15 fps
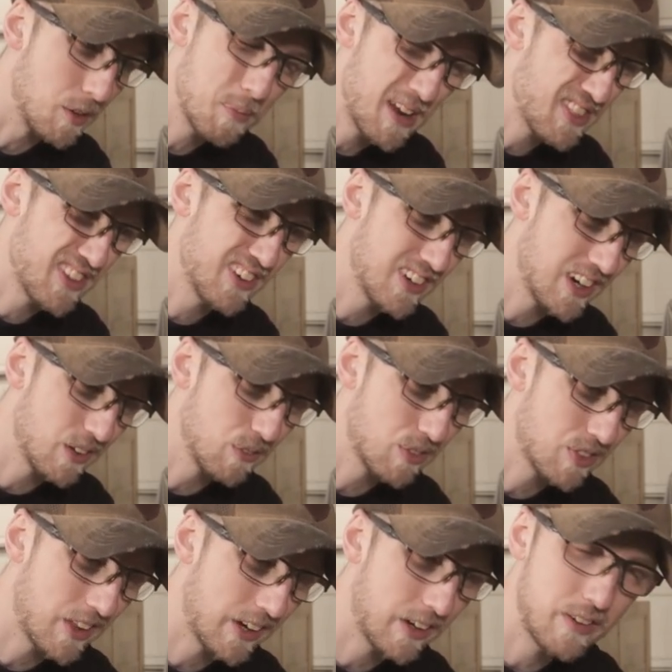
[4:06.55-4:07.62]
The paint thinner, I
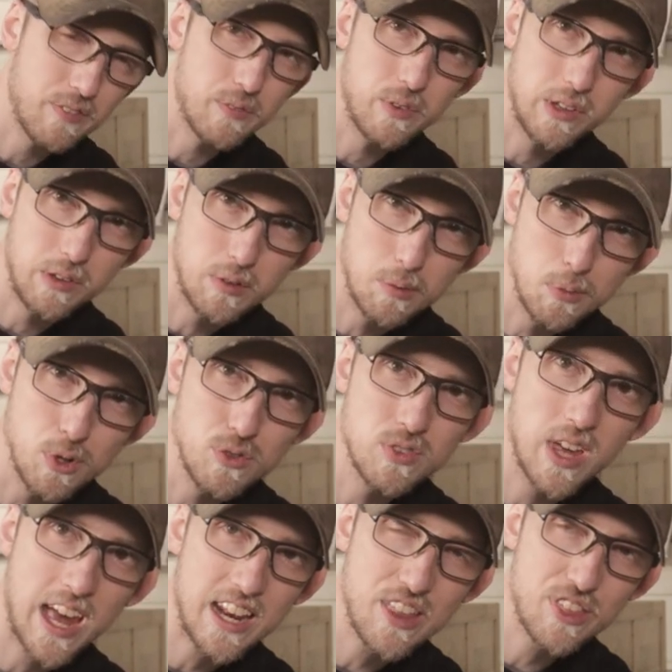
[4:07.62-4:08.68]
don't think, even really removed
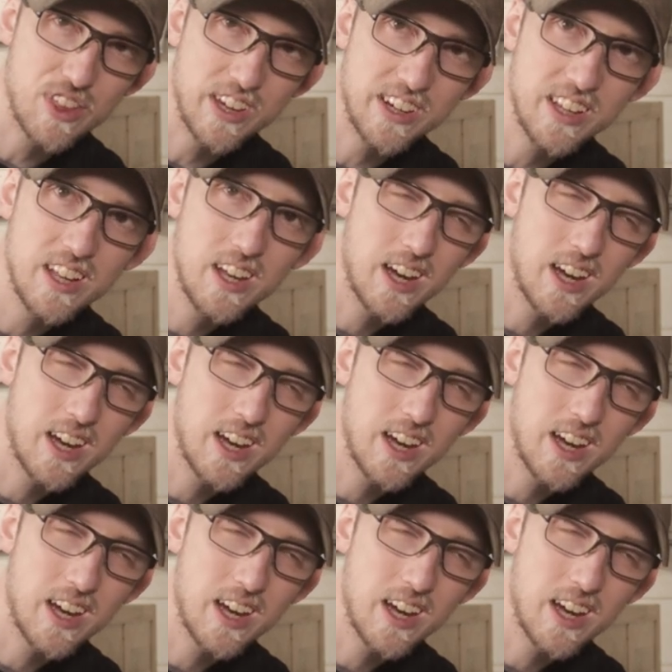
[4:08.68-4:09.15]
anything,